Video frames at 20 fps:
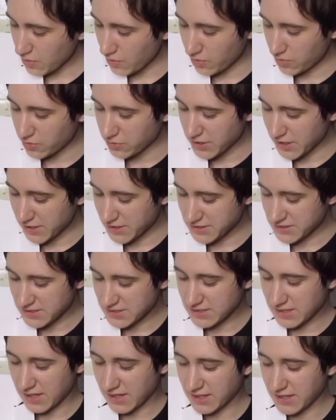Oh
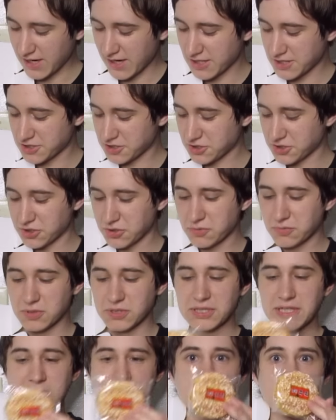yes, I actually
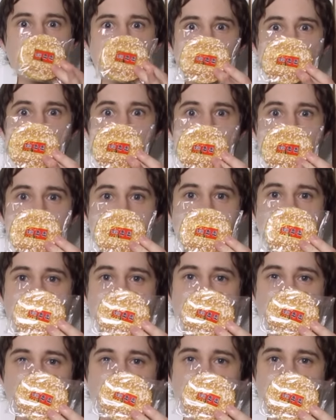really love these.
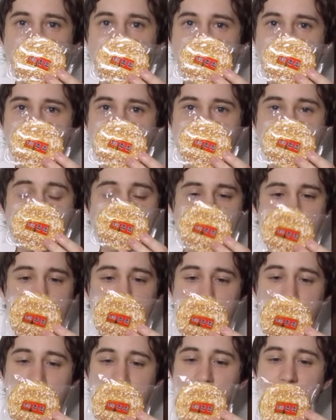These go great with
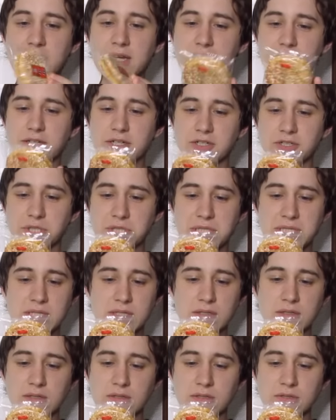tea. They're just
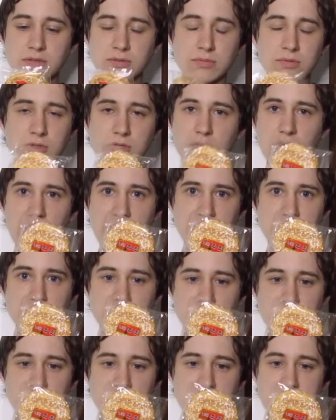little
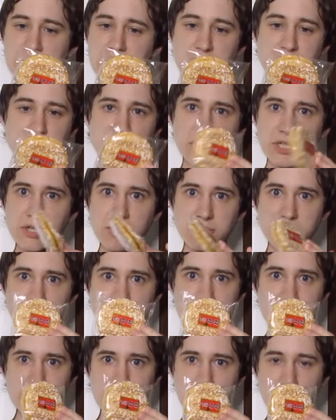crackers essentially,
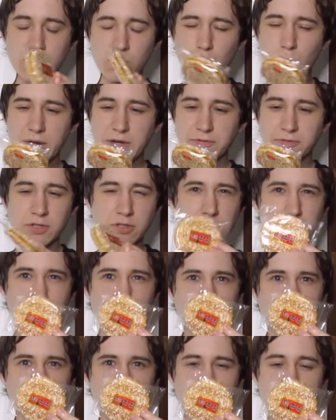almost like wafer
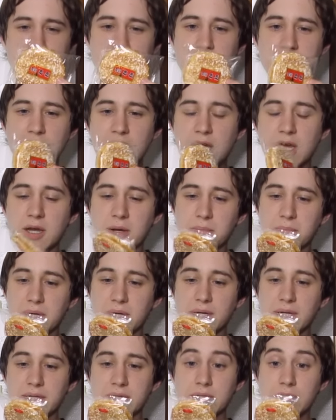cookies,
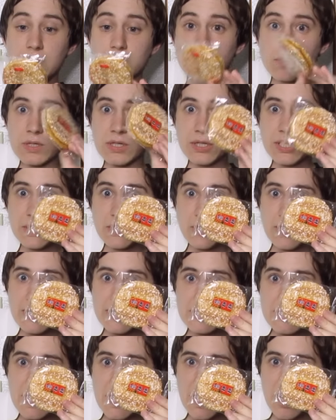but they're really
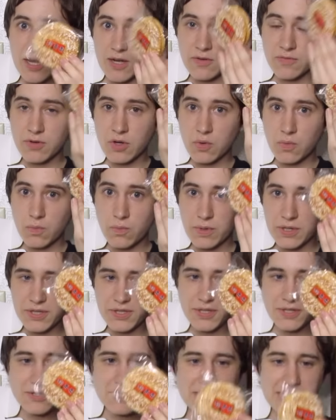great to have
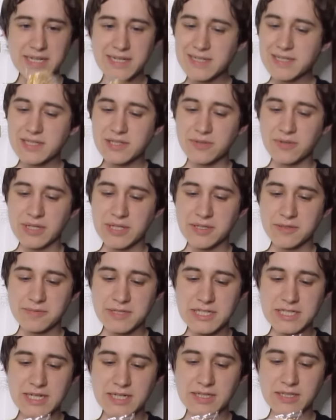with your tea, so I am
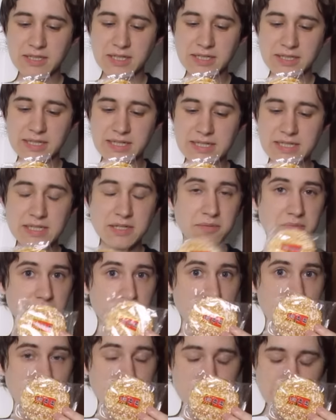excited that they sent
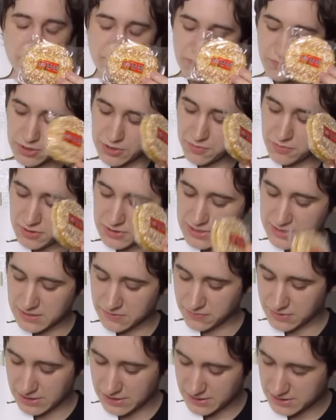me some free ones
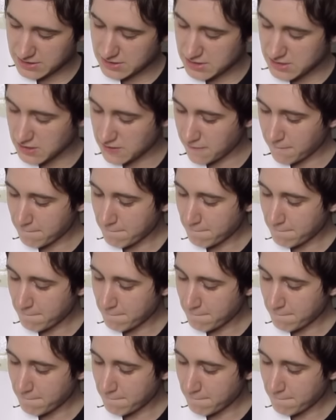of these.